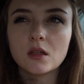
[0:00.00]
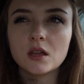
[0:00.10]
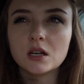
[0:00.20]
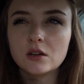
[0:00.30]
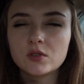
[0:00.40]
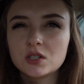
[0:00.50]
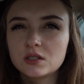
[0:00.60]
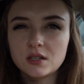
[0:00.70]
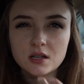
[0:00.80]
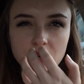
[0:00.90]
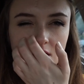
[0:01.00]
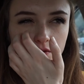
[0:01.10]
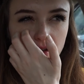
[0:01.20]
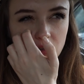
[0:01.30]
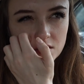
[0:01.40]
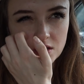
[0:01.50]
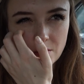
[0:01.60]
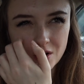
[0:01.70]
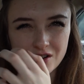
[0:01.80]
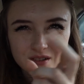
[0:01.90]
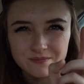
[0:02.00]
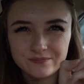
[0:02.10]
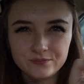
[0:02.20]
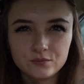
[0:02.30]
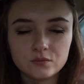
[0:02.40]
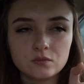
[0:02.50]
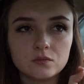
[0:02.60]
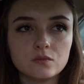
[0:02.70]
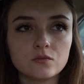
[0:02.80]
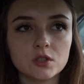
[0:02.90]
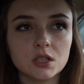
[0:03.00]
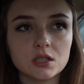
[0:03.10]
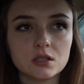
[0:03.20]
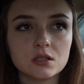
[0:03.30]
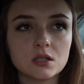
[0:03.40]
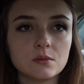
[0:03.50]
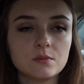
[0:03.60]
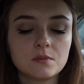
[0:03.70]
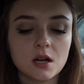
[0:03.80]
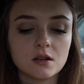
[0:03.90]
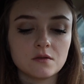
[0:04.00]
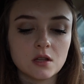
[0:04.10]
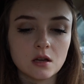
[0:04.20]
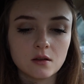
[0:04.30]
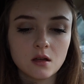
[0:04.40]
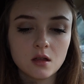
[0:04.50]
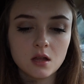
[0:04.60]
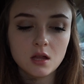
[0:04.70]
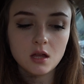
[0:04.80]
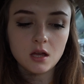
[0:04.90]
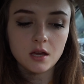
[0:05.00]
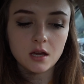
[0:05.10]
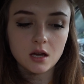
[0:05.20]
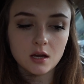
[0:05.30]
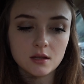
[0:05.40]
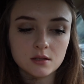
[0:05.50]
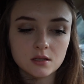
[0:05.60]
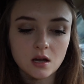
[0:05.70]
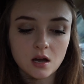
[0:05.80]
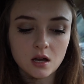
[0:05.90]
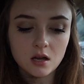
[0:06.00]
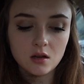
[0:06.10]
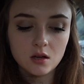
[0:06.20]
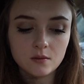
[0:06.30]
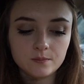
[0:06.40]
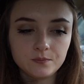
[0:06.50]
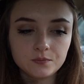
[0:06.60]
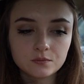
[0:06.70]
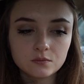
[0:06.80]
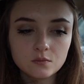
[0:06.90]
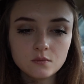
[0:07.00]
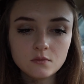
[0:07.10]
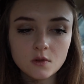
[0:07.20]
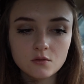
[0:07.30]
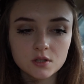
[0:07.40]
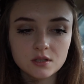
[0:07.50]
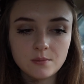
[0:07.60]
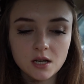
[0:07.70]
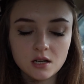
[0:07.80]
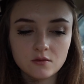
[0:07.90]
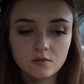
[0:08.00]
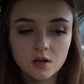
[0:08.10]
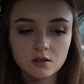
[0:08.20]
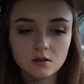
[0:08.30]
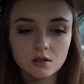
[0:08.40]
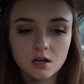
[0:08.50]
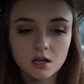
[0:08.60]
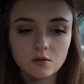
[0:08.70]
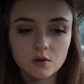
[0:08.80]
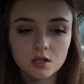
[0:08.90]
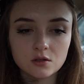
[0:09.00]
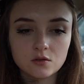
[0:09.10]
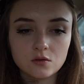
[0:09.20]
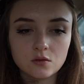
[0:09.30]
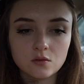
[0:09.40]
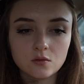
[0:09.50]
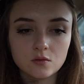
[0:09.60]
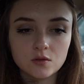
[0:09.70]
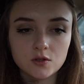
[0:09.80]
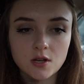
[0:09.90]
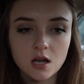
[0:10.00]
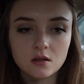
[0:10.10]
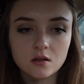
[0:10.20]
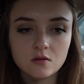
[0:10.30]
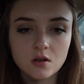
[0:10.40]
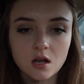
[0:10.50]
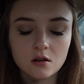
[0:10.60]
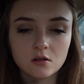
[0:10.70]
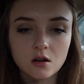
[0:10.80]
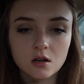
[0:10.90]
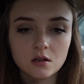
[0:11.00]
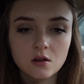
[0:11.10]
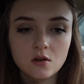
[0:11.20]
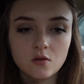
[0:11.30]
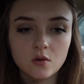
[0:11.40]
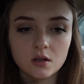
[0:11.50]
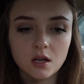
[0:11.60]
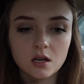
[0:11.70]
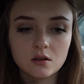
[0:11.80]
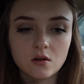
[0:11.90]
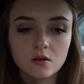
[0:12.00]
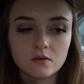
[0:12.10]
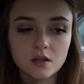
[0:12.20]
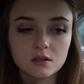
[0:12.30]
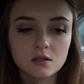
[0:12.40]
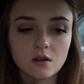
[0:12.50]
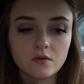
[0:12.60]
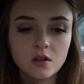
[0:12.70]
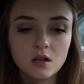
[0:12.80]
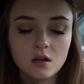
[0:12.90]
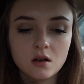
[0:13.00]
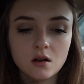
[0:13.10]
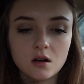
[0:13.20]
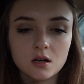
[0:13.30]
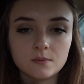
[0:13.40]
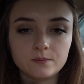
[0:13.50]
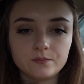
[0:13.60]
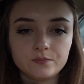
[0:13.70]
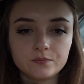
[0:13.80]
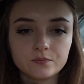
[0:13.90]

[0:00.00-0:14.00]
and it was just like kind of like a summer relationship kind of thing. And I was debating whether or not I wanted to stay in the U K or not, or like all that stuff. Um,